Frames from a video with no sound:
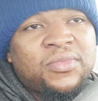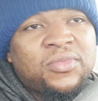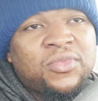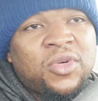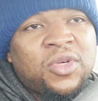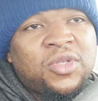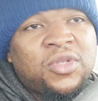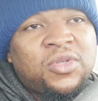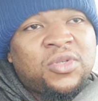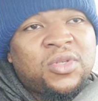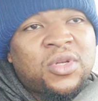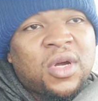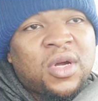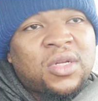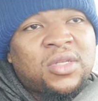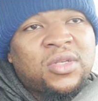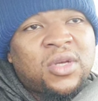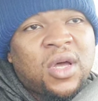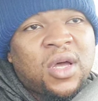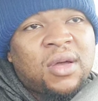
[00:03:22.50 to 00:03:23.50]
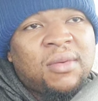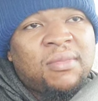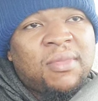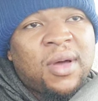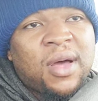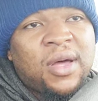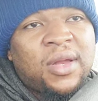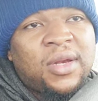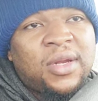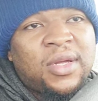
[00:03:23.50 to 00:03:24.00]
once you started talking
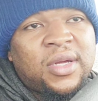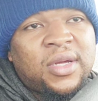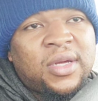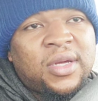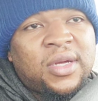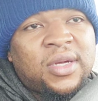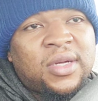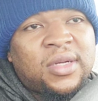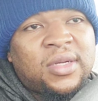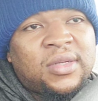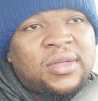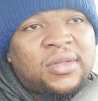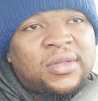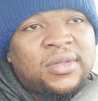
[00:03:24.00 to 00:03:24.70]
about uh